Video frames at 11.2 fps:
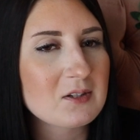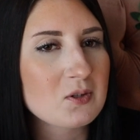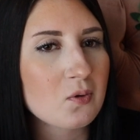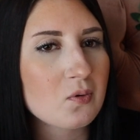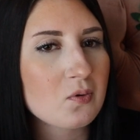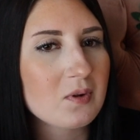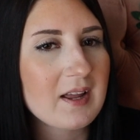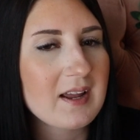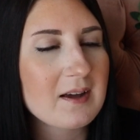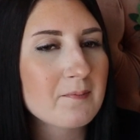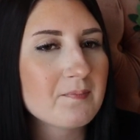total
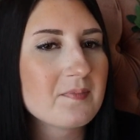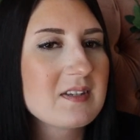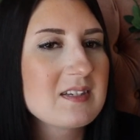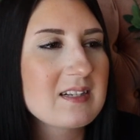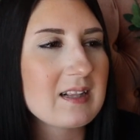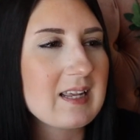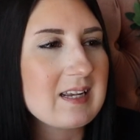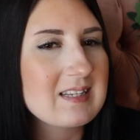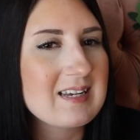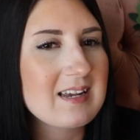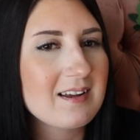like
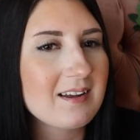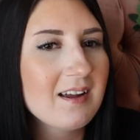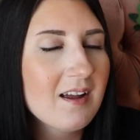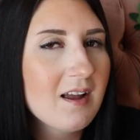sleazy